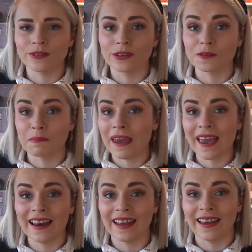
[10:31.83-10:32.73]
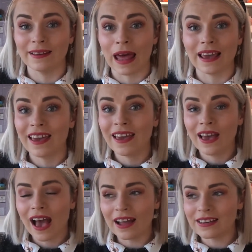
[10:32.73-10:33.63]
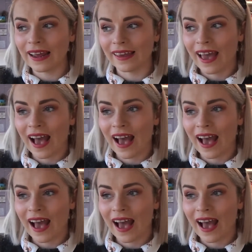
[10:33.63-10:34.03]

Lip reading: and just pick any. Like, I'd like